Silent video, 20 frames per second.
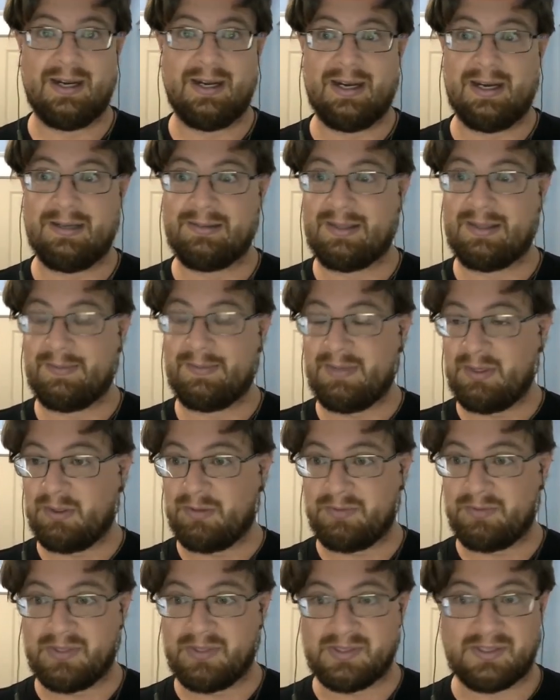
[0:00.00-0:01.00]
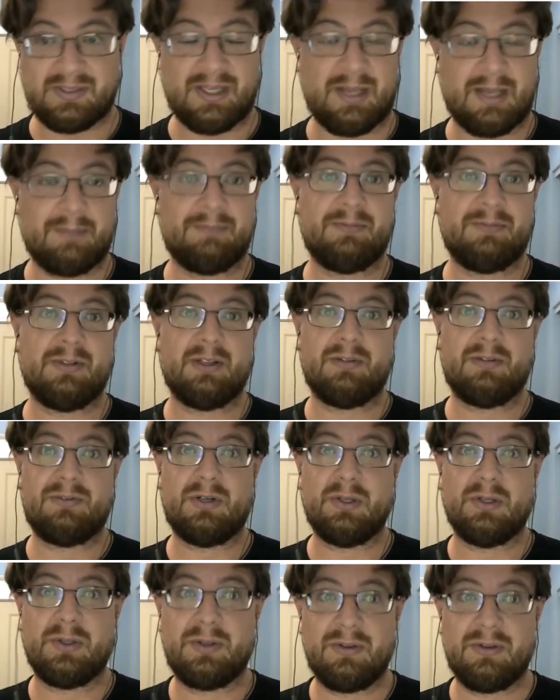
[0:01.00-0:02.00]
Let me know if this is helpful, if
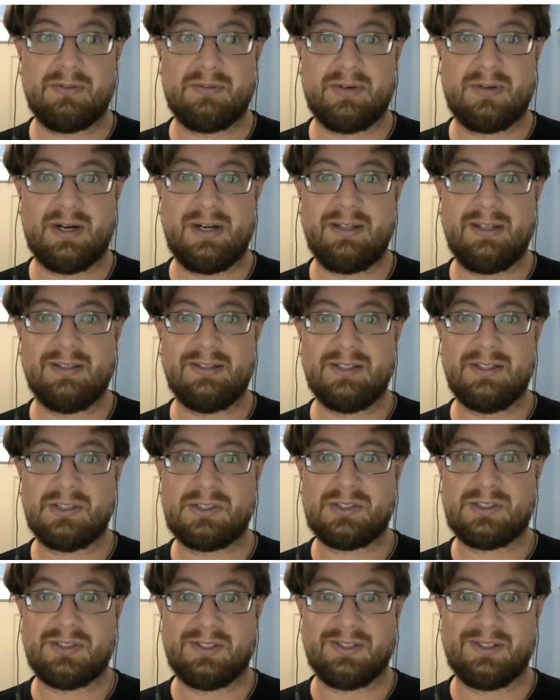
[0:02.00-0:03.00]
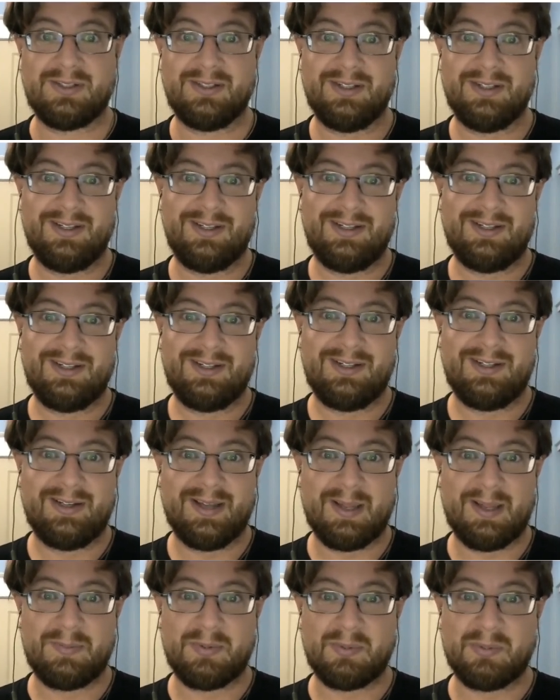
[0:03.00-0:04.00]
you're looking for any additional
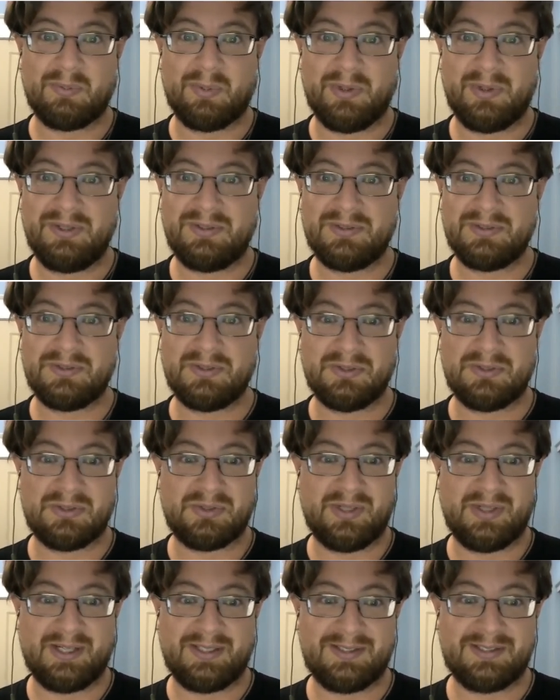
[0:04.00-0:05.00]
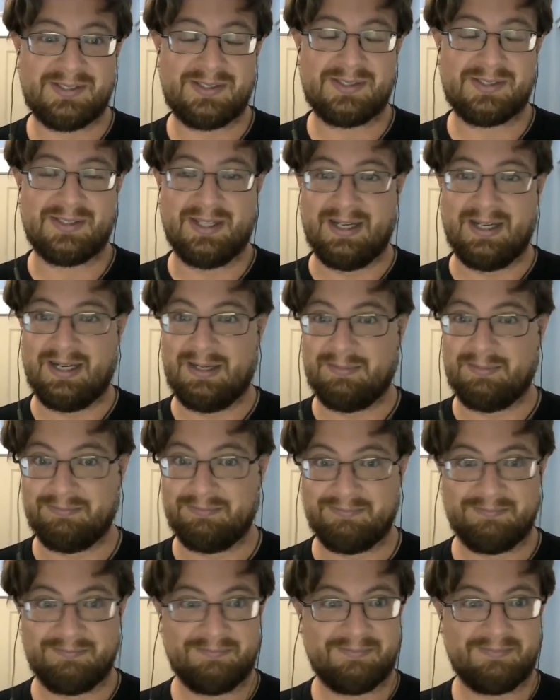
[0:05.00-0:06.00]
help or pointers or tricks. I
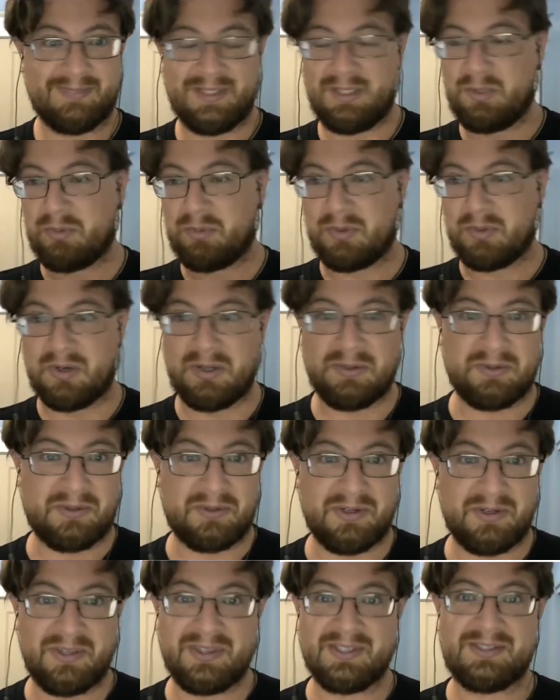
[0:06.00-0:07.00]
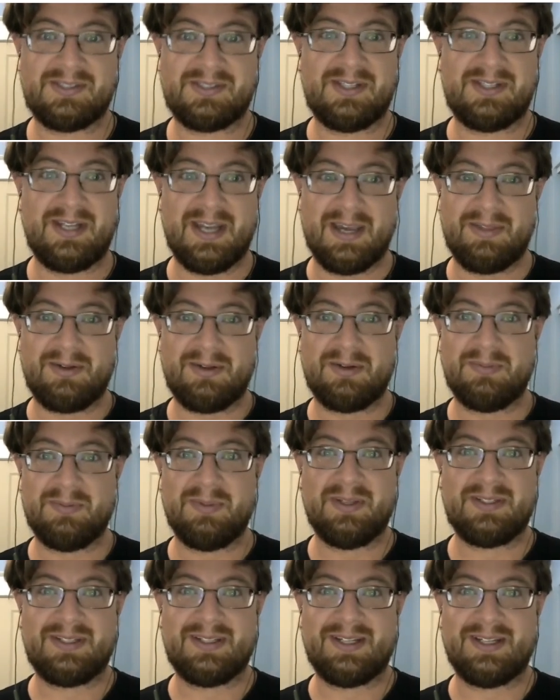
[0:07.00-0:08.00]
think we're all learning this together,
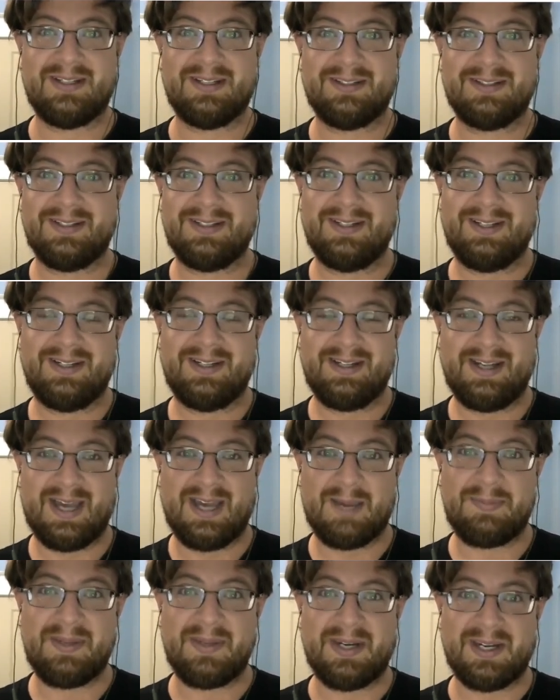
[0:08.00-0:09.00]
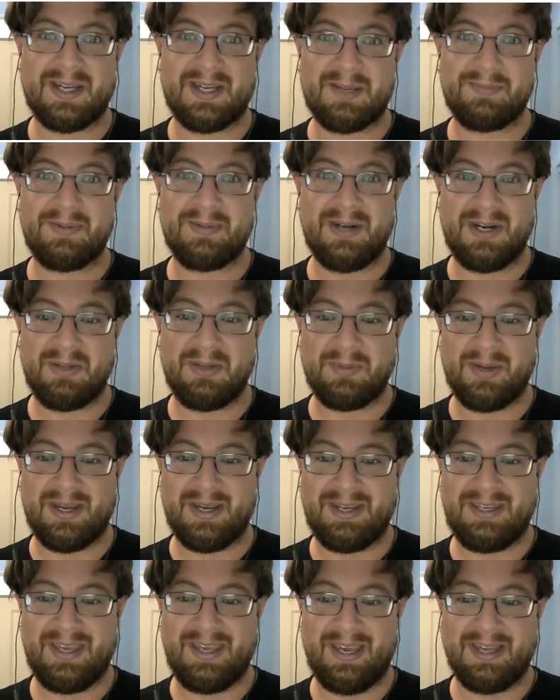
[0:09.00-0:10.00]
but happy to help in any way
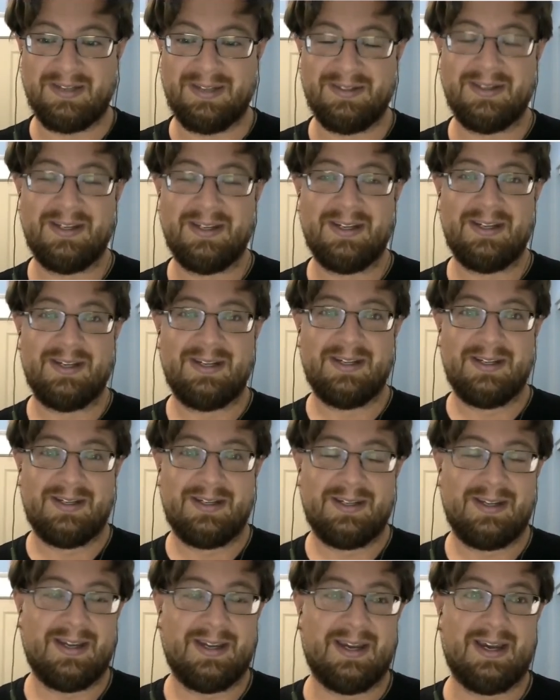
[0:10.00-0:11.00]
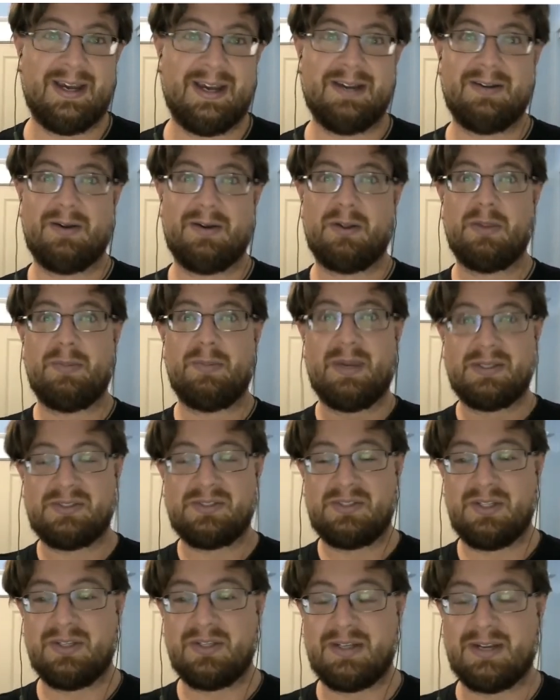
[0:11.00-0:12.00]
I can. All the best
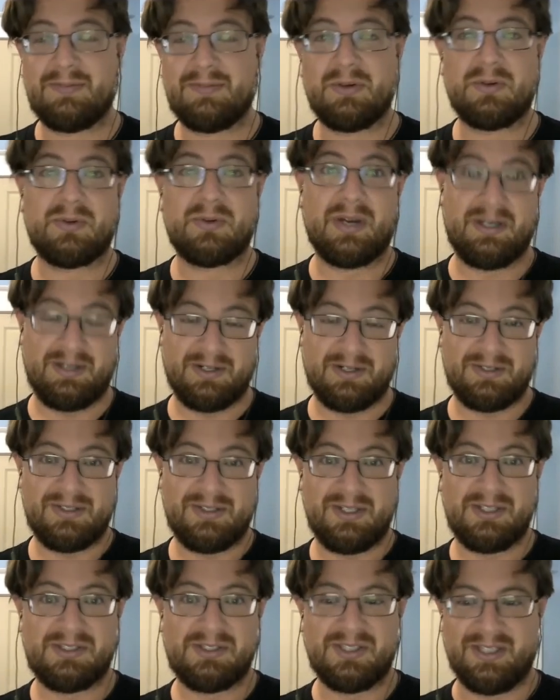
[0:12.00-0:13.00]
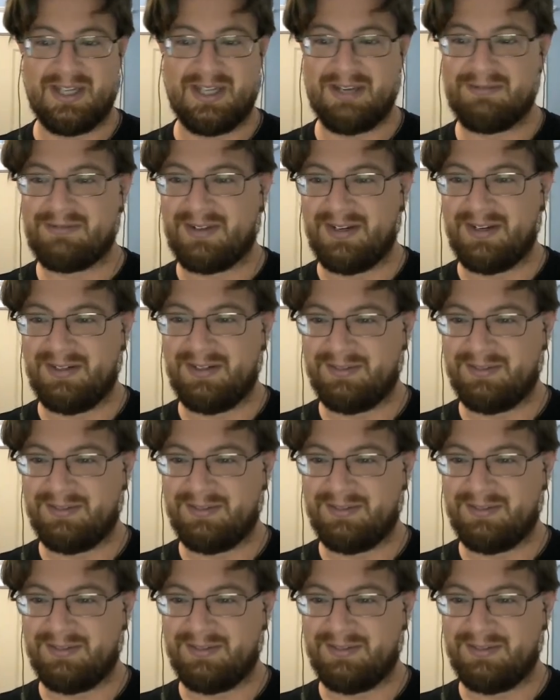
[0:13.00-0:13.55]
to you and have a great year teaching. Have fun.